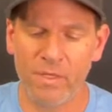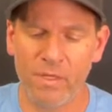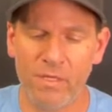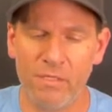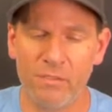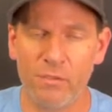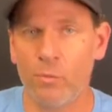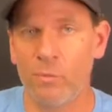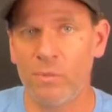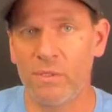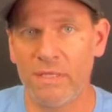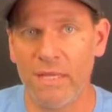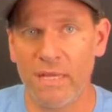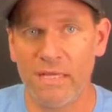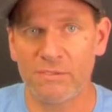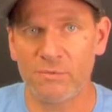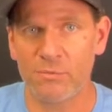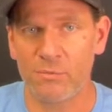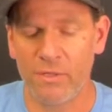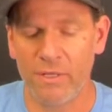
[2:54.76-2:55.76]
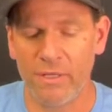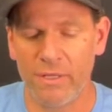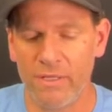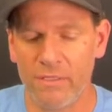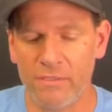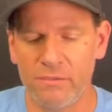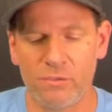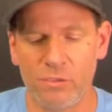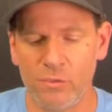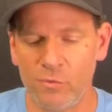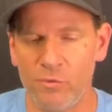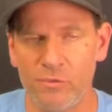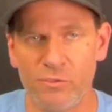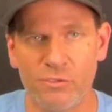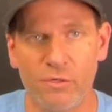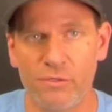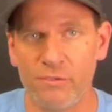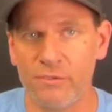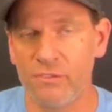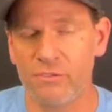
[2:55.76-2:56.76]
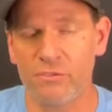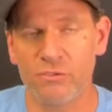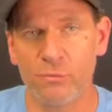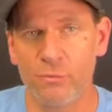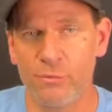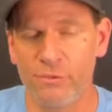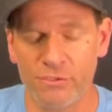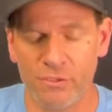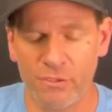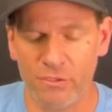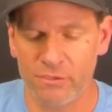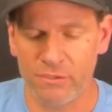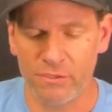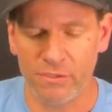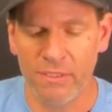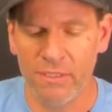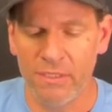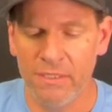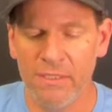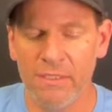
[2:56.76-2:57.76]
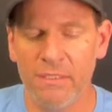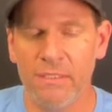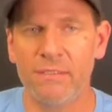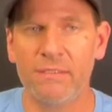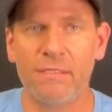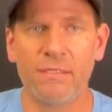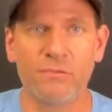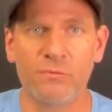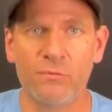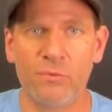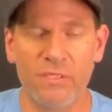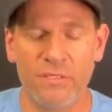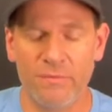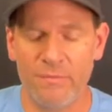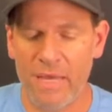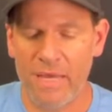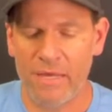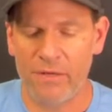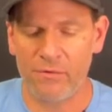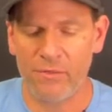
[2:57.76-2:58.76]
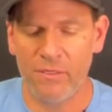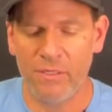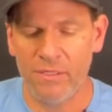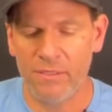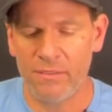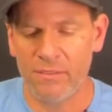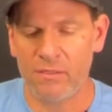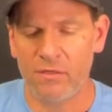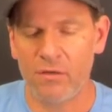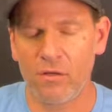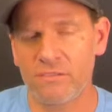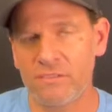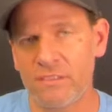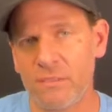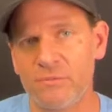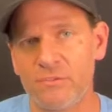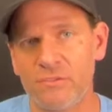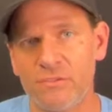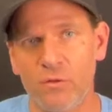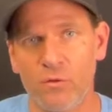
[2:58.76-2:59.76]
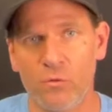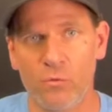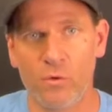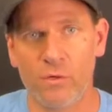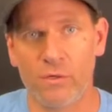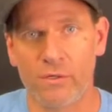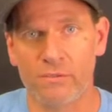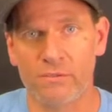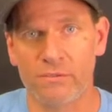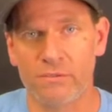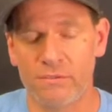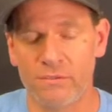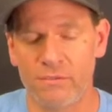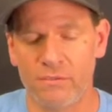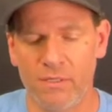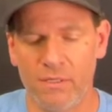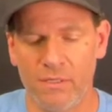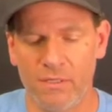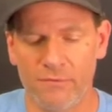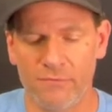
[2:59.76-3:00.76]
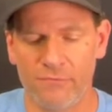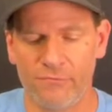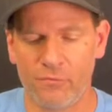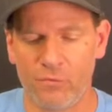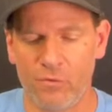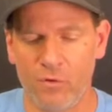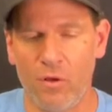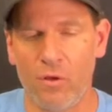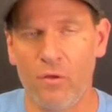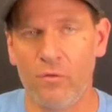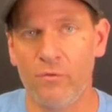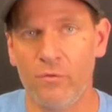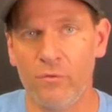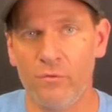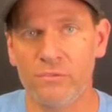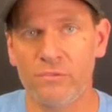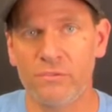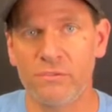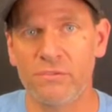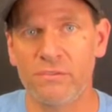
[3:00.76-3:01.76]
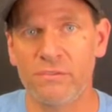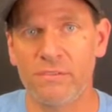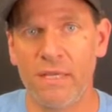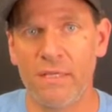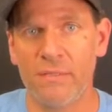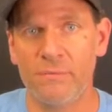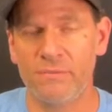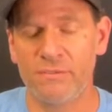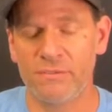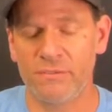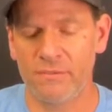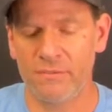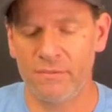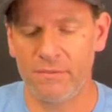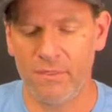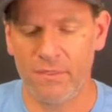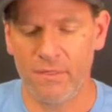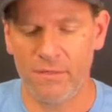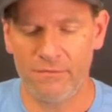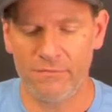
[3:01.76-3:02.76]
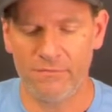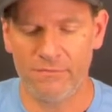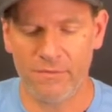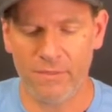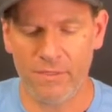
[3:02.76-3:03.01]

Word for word: Normally aspirated, turbocharging, supercharging, it doesn't really matter. The concept still works for all those types of